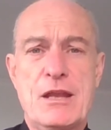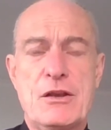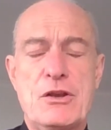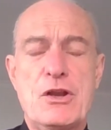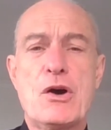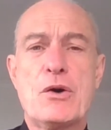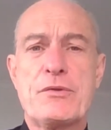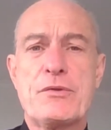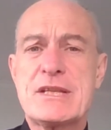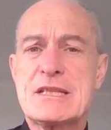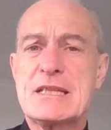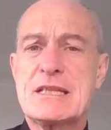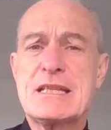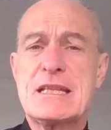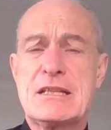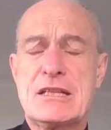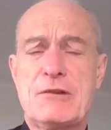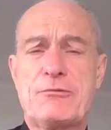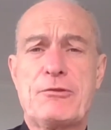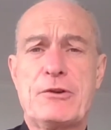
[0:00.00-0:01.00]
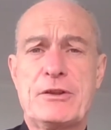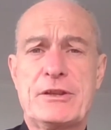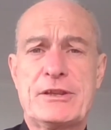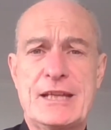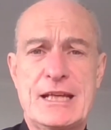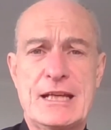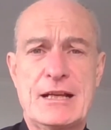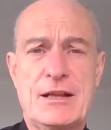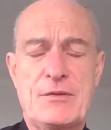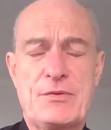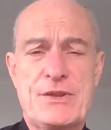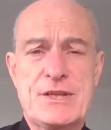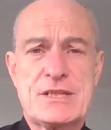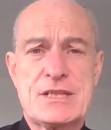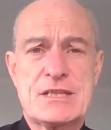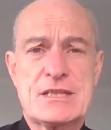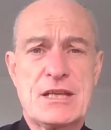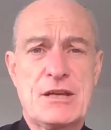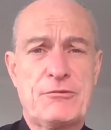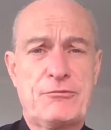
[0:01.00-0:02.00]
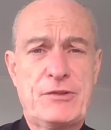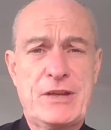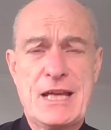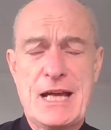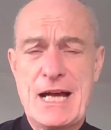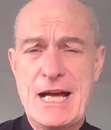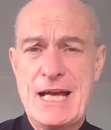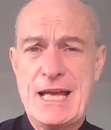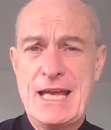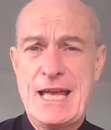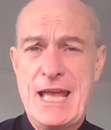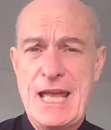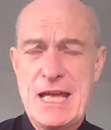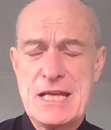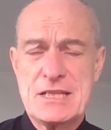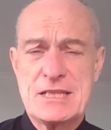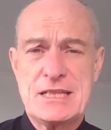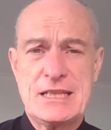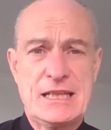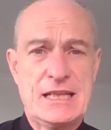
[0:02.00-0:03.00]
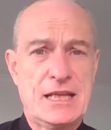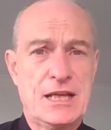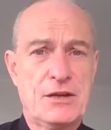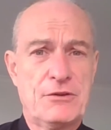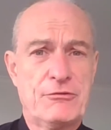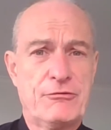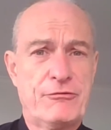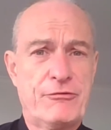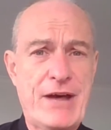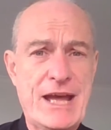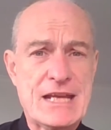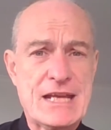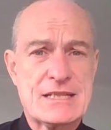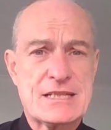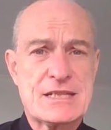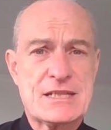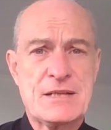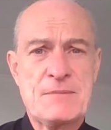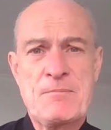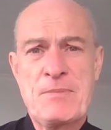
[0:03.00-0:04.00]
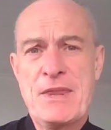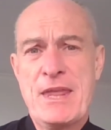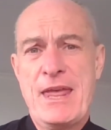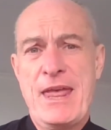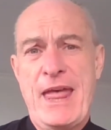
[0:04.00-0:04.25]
No, this is a different thing. This is V-I-S-E, vice.